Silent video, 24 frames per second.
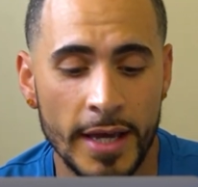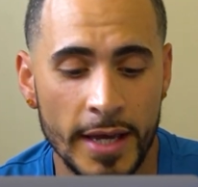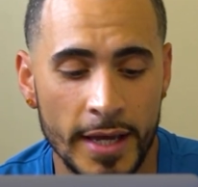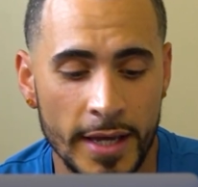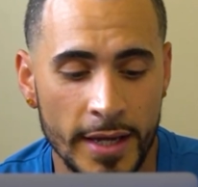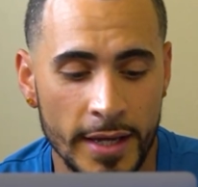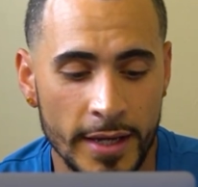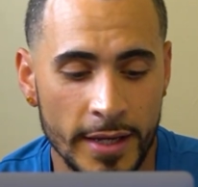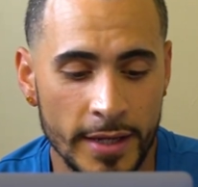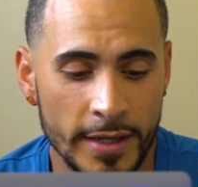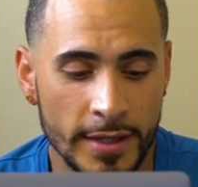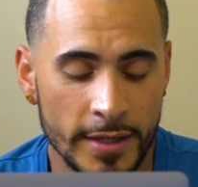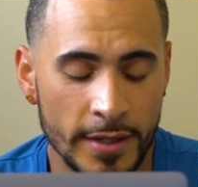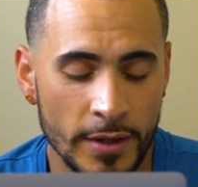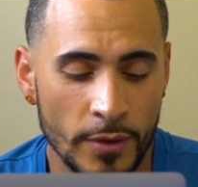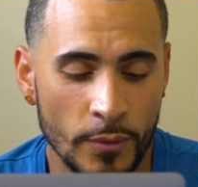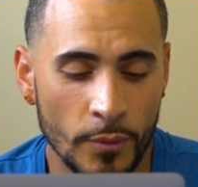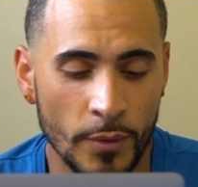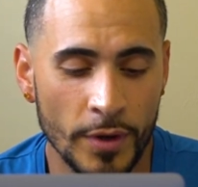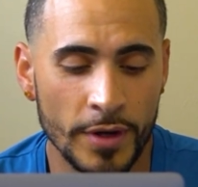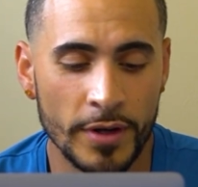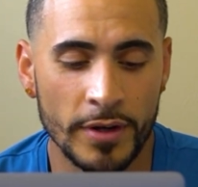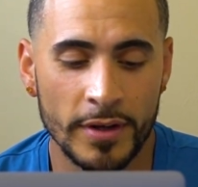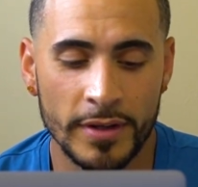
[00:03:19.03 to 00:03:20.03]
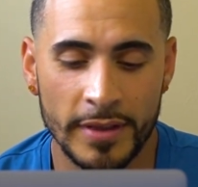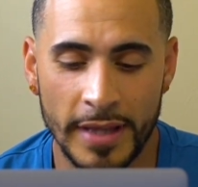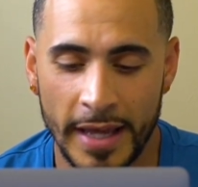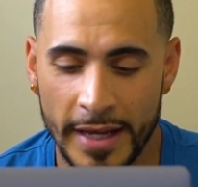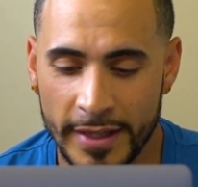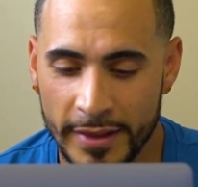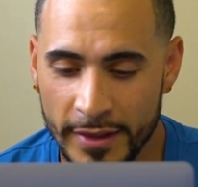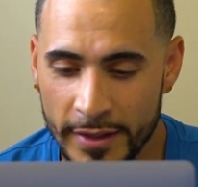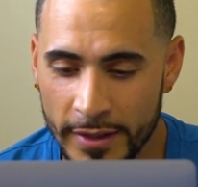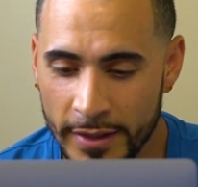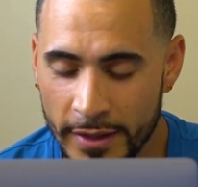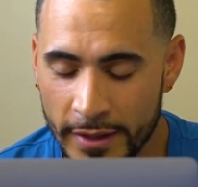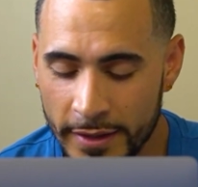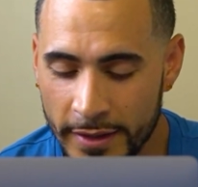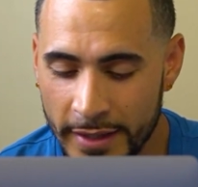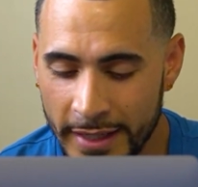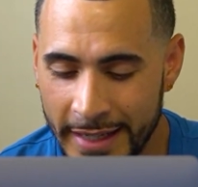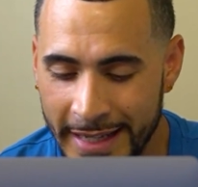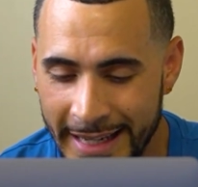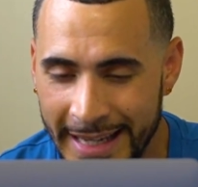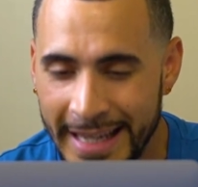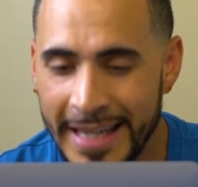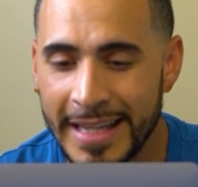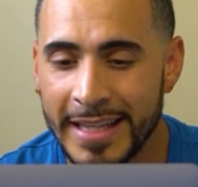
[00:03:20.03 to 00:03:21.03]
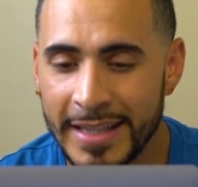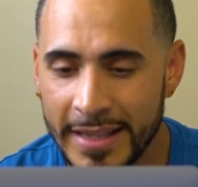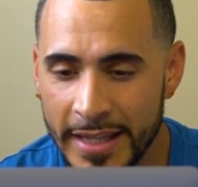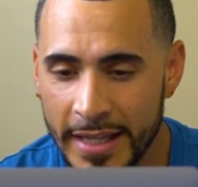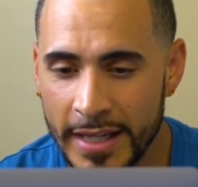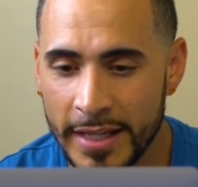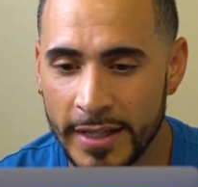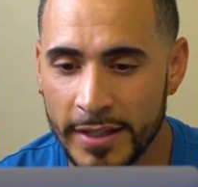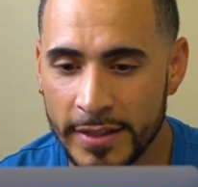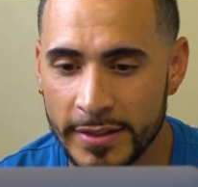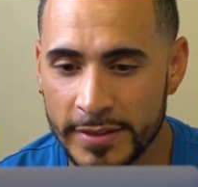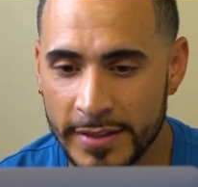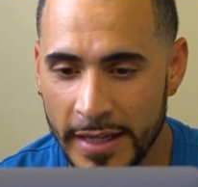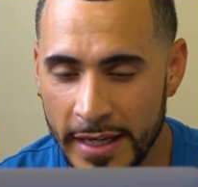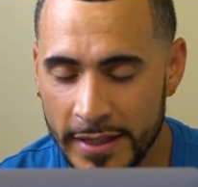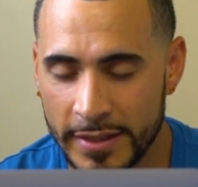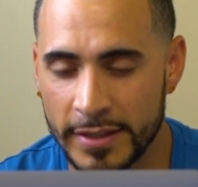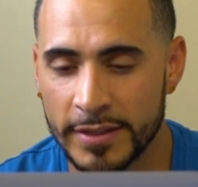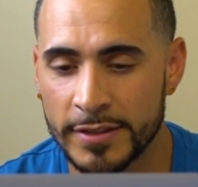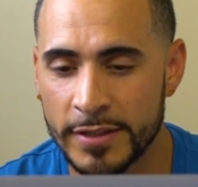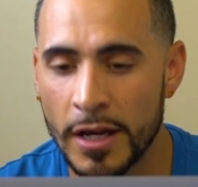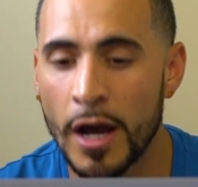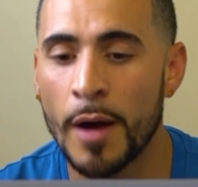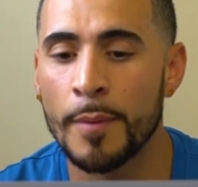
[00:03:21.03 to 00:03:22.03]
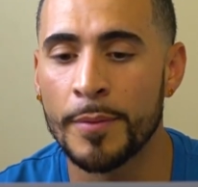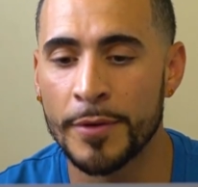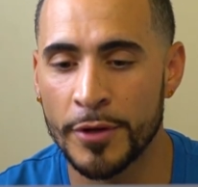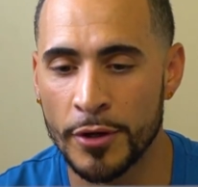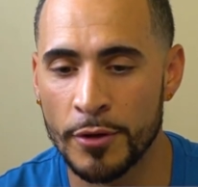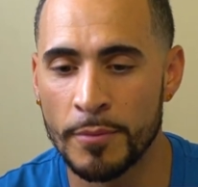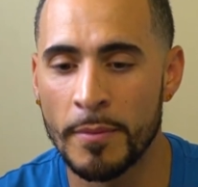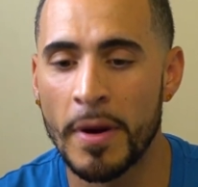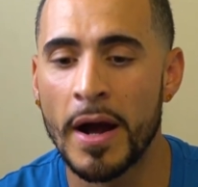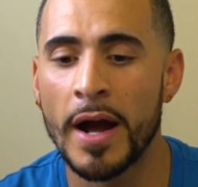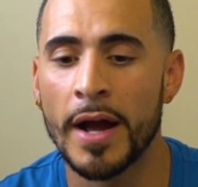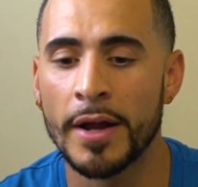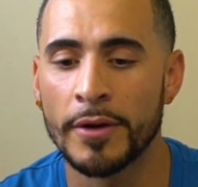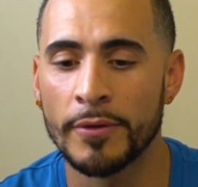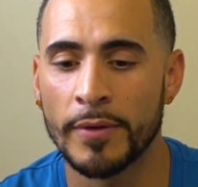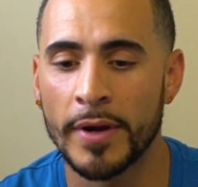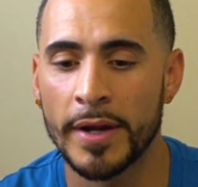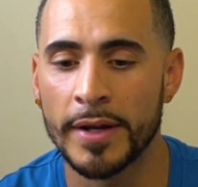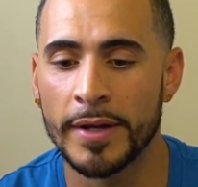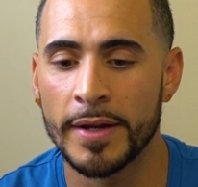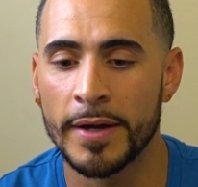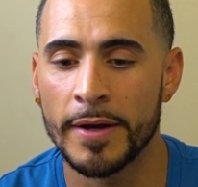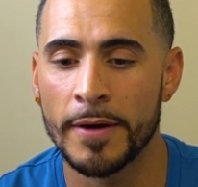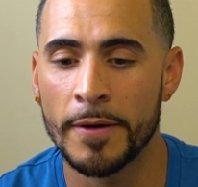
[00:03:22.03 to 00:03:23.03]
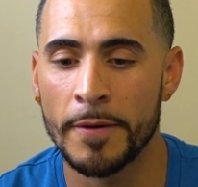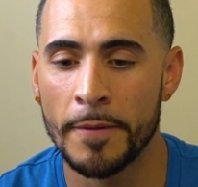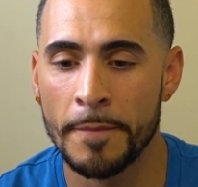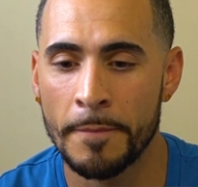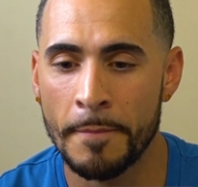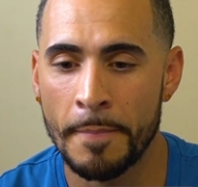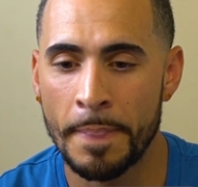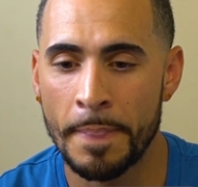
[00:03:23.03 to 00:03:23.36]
And what are like the key things at the top of your mind right now,